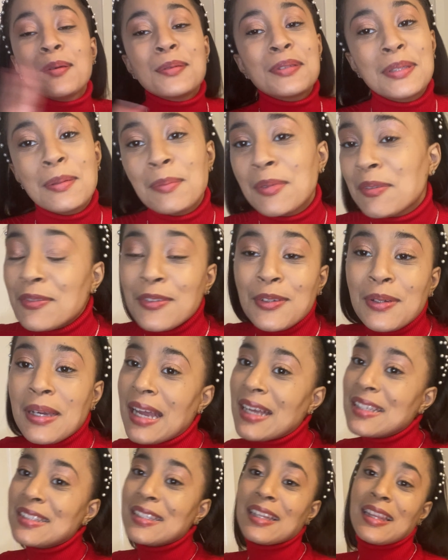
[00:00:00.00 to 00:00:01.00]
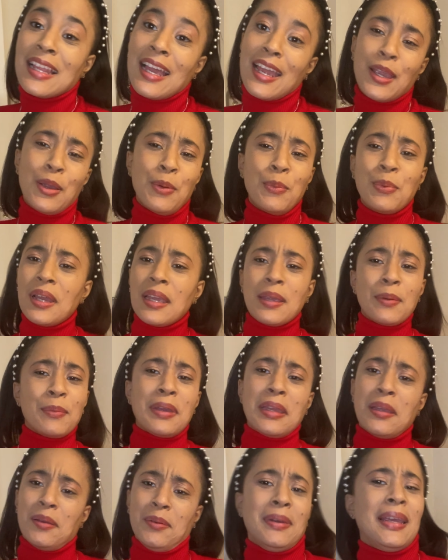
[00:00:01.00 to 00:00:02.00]
know some of you guys are like, wait,
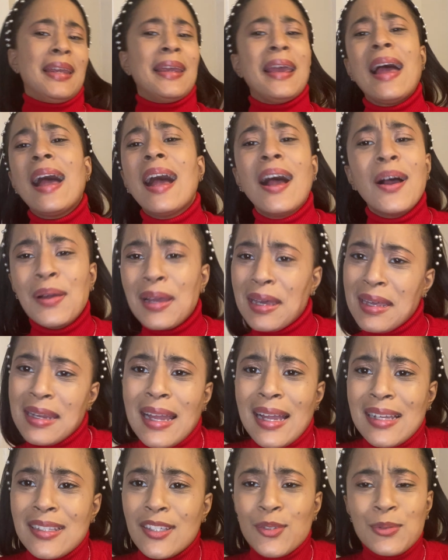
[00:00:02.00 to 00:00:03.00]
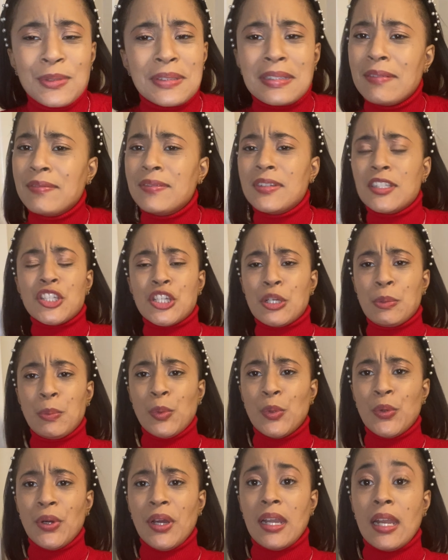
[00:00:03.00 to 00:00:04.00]
wait, wait. How can I use a vision
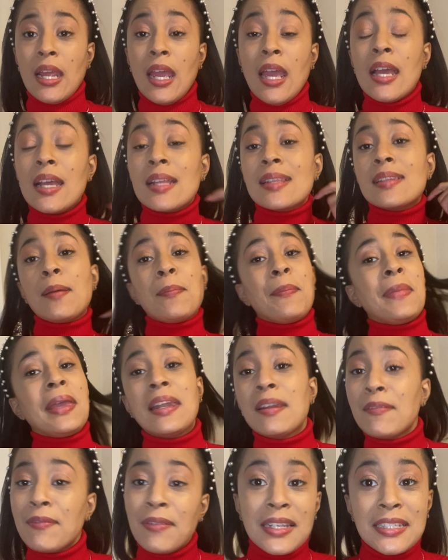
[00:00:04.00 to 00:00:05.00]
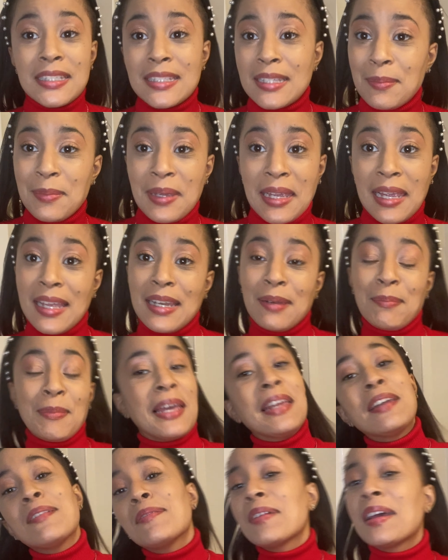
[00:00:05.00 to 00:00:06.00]
board to manifest the man,
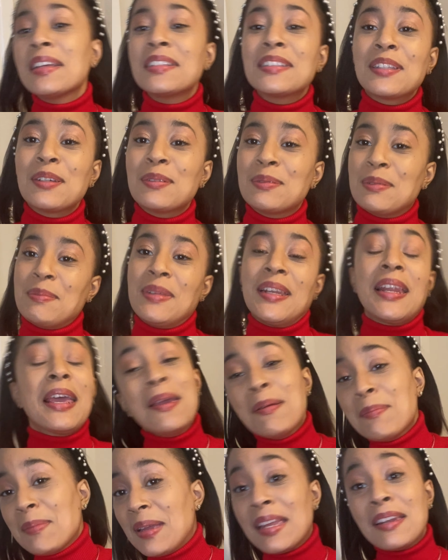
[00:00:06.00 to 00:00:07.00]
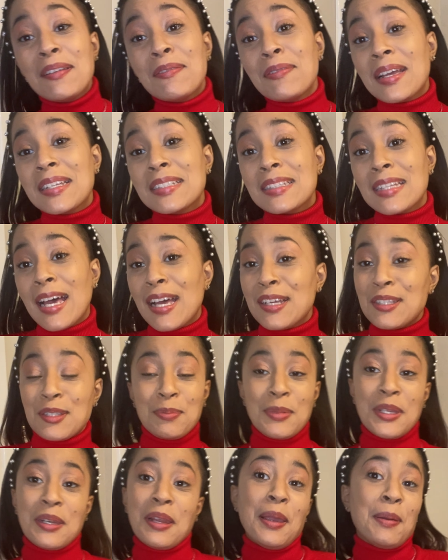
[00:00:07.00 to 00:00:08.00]
manifest the woman, manifest the
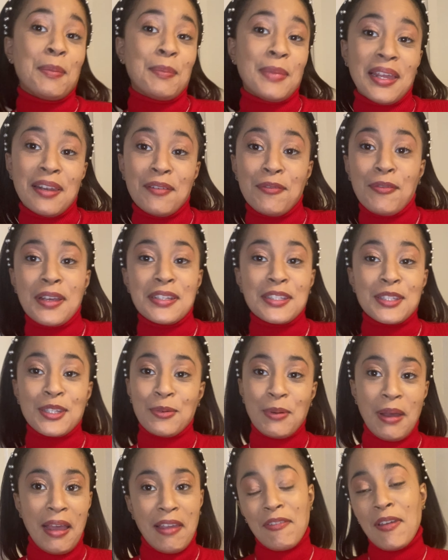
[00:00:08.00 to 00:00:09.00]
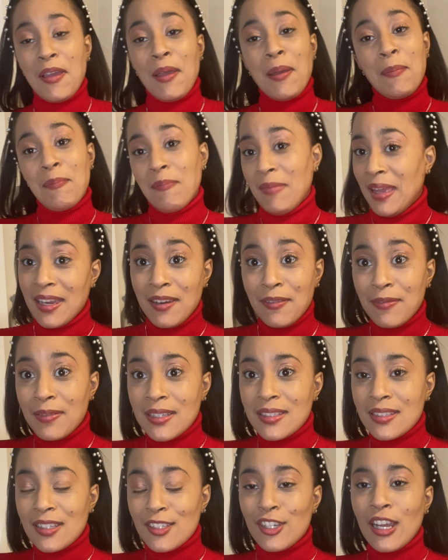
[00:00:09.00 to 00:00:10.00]
husband, manifest the wife,
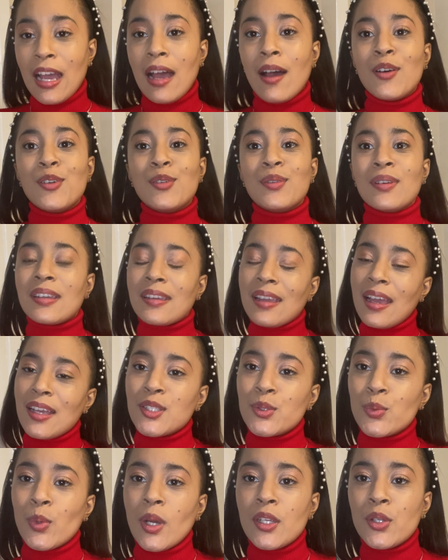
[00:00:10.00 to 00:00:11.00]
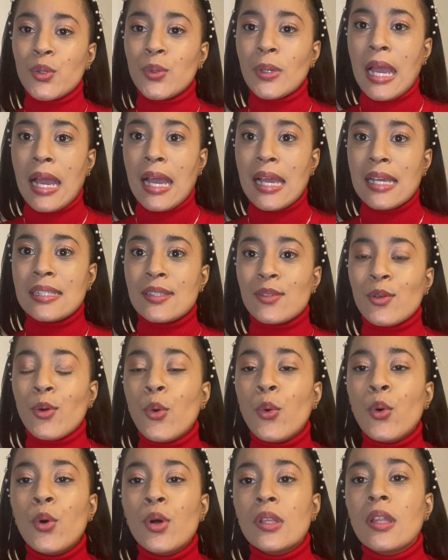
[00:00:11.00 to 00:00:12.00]
manifest the child. Guess what, you guys?
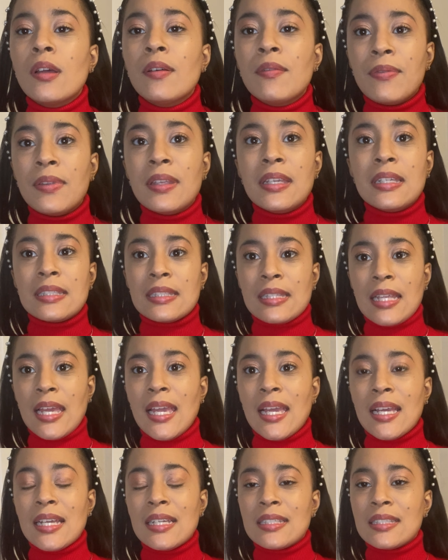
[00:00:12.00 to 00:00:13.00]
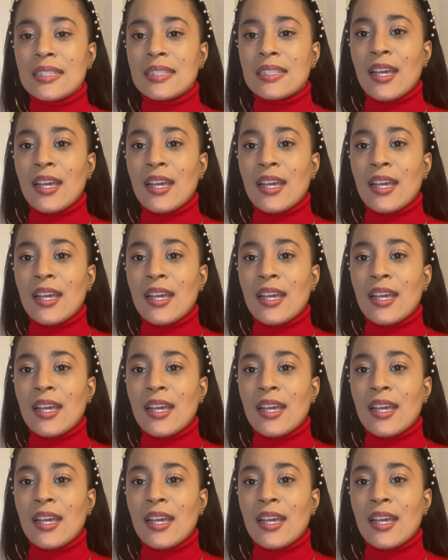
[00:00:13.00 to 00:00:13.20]
All of these things